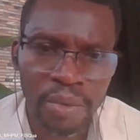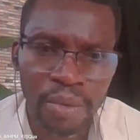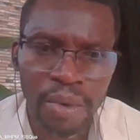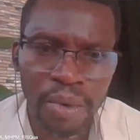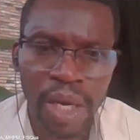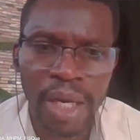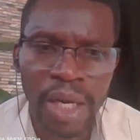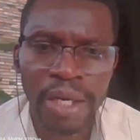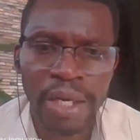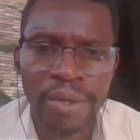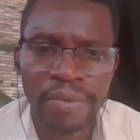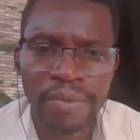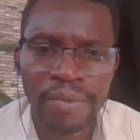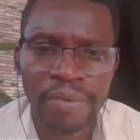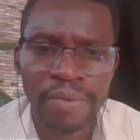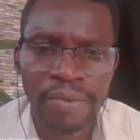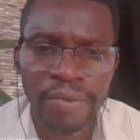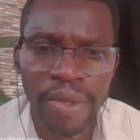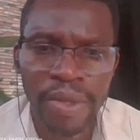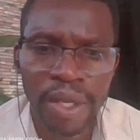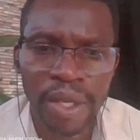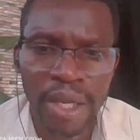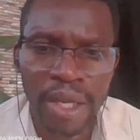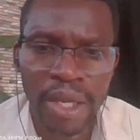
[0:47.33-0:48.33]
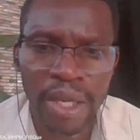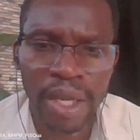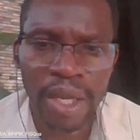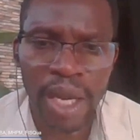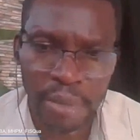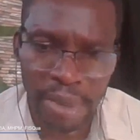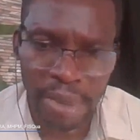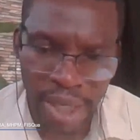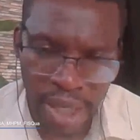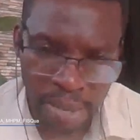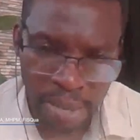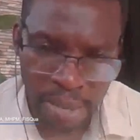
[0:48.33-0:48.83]
when
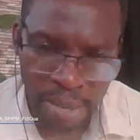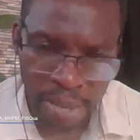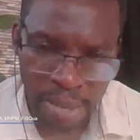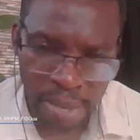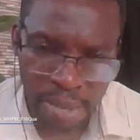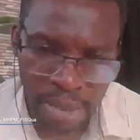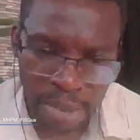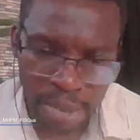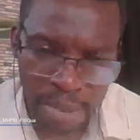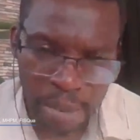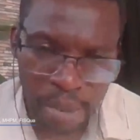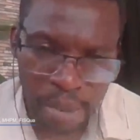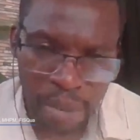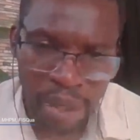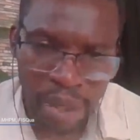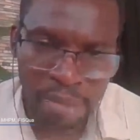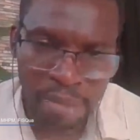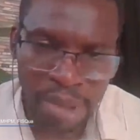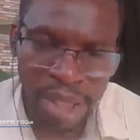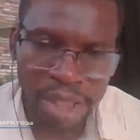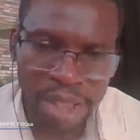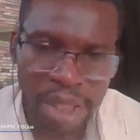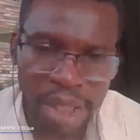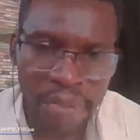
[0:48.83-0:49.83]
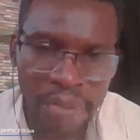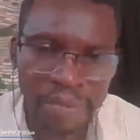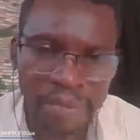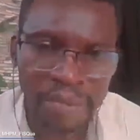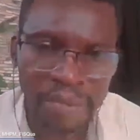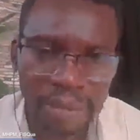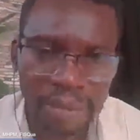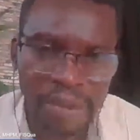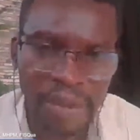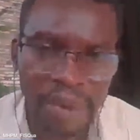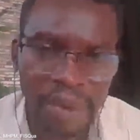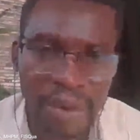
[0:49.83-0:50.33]
I became a program
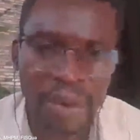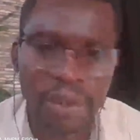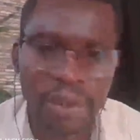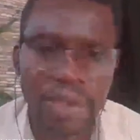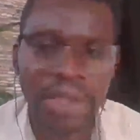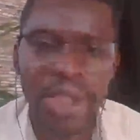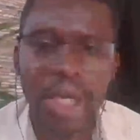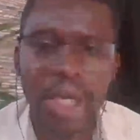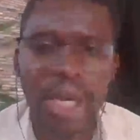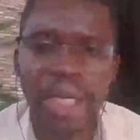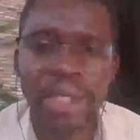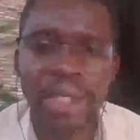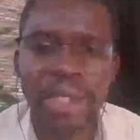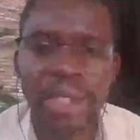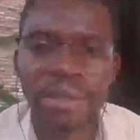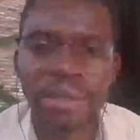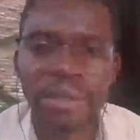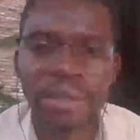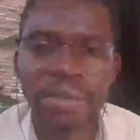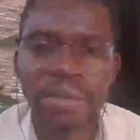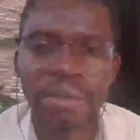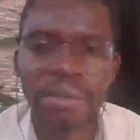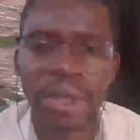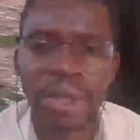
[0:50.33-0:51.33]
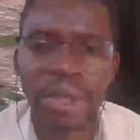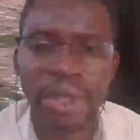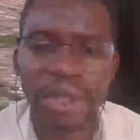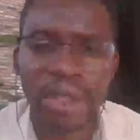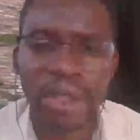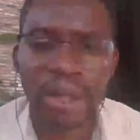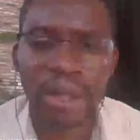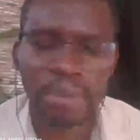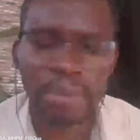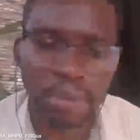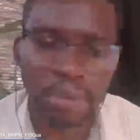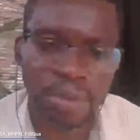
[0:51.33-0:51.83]
manager concerned
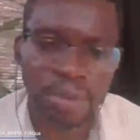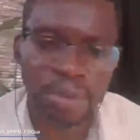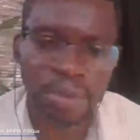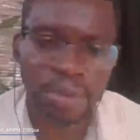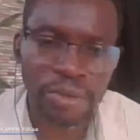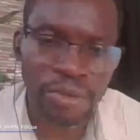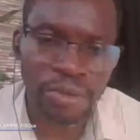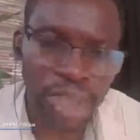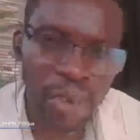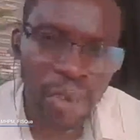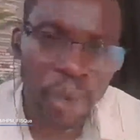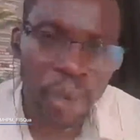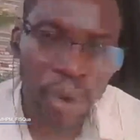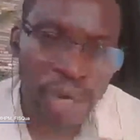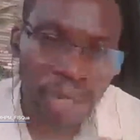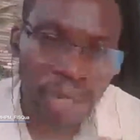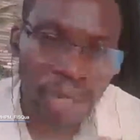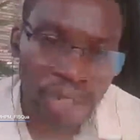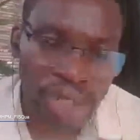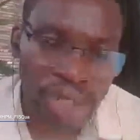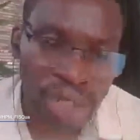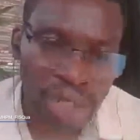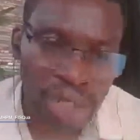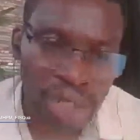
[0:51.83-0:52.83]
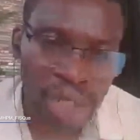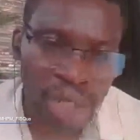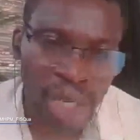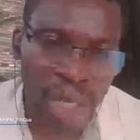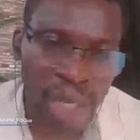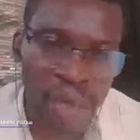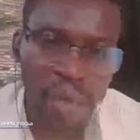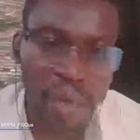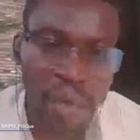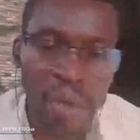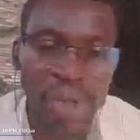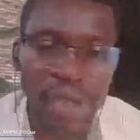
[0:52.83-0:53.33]
with improving the quality
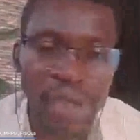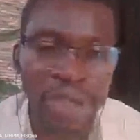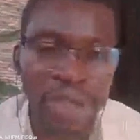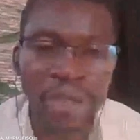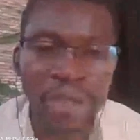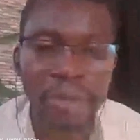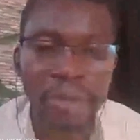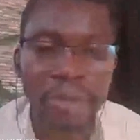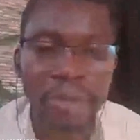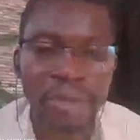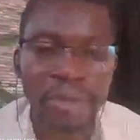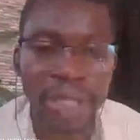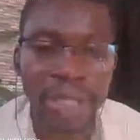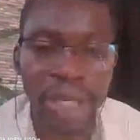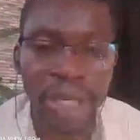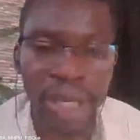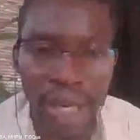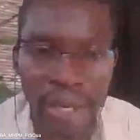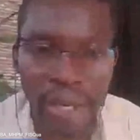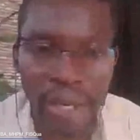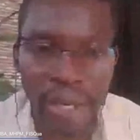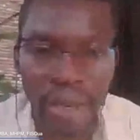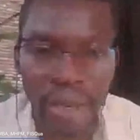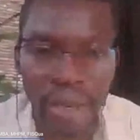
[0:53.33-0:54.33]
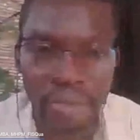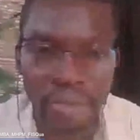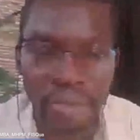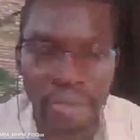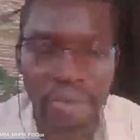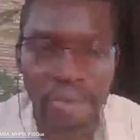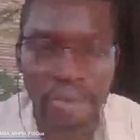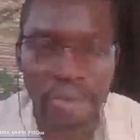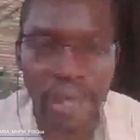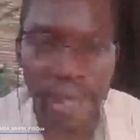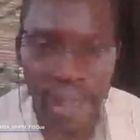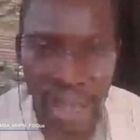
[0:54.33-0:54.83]
and quantity of care
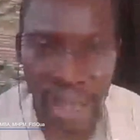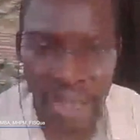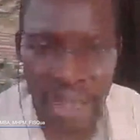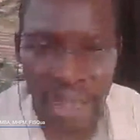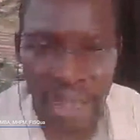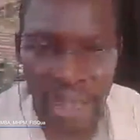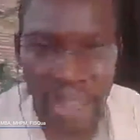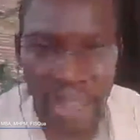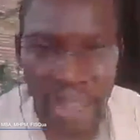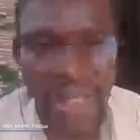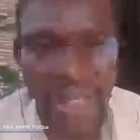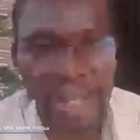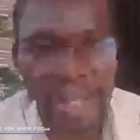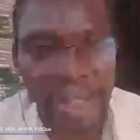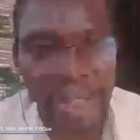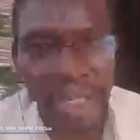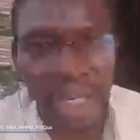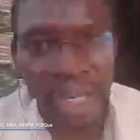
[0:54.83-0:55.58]
for maternal